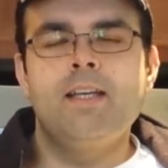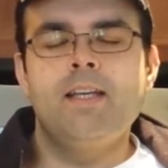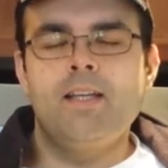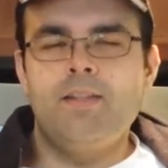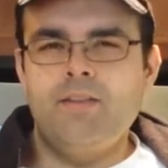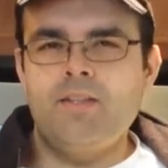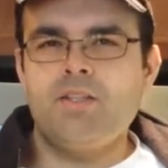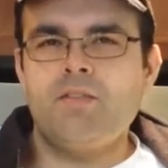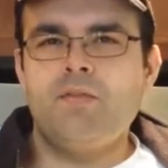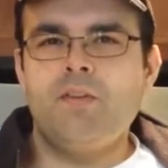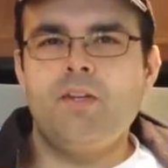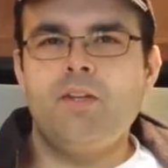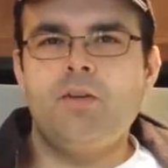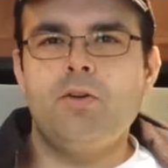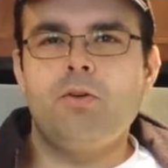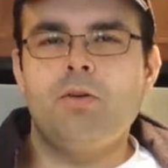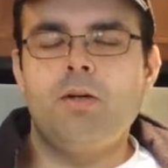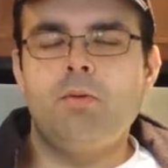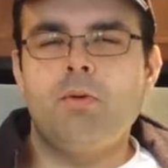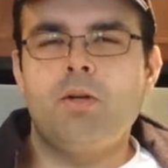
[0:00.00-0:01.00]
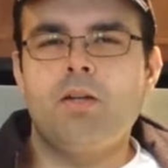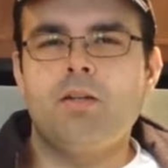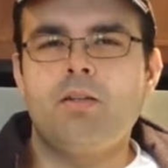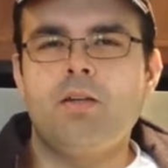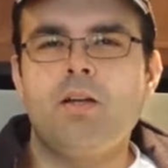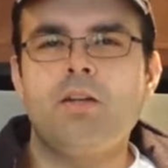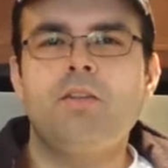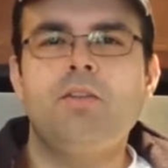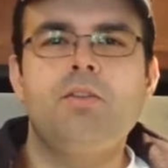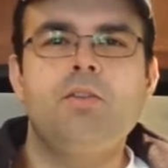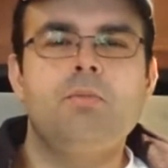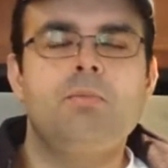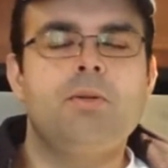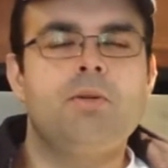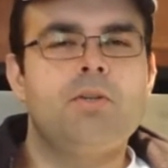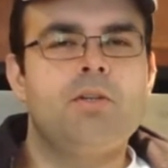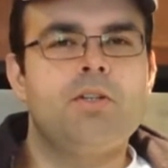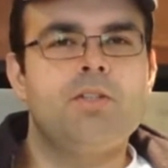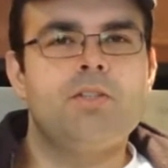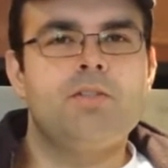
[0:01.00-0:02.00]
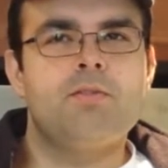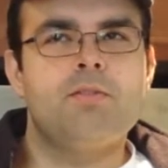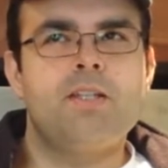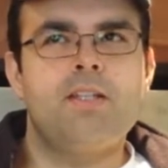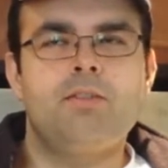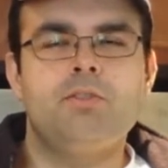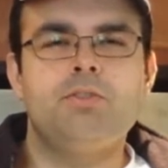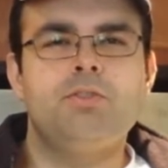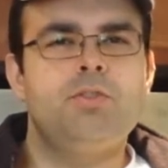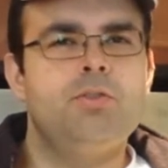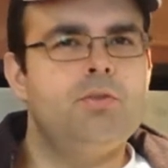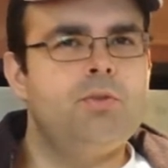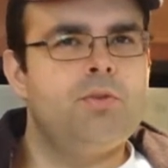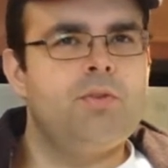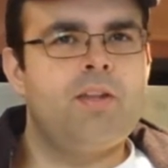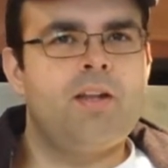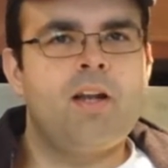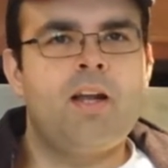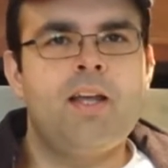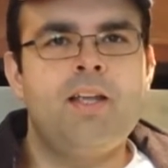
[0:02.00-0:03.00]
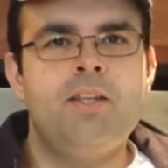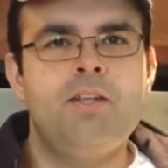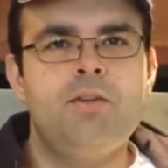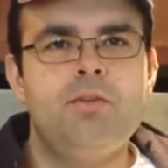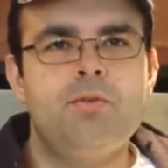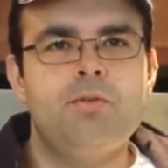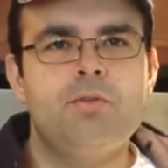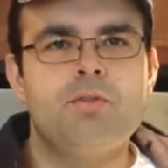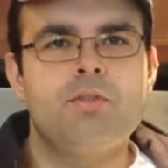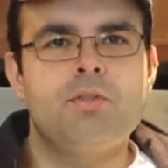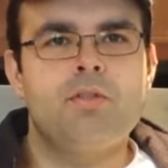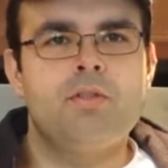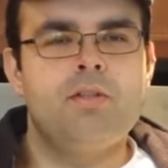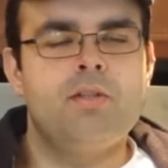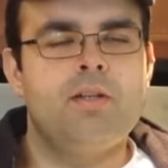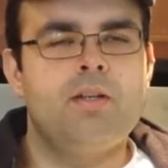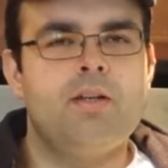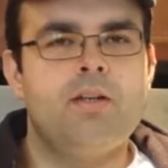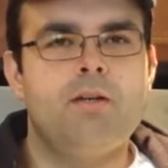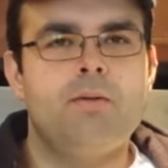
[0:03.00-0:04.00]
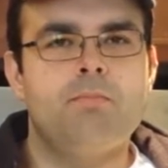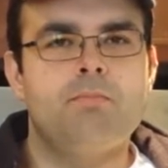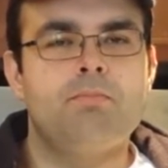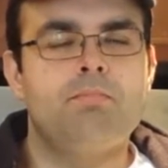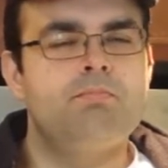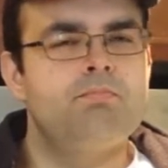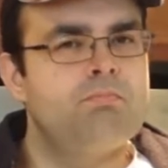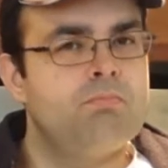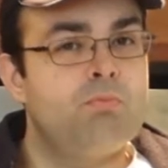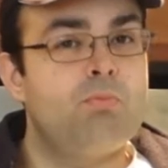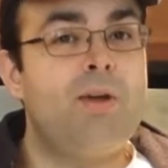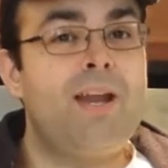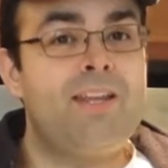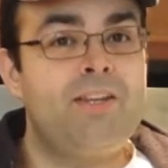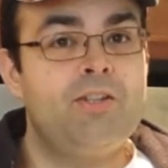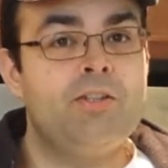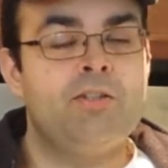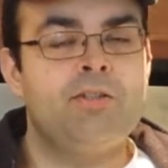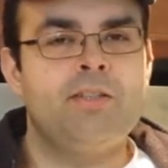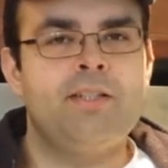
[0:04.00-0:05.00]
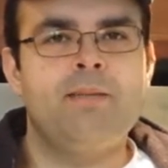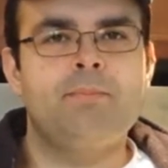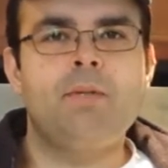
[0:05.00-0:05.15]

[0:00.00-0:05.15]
In this video, I want to talk to you about a sales tool that I use regularly.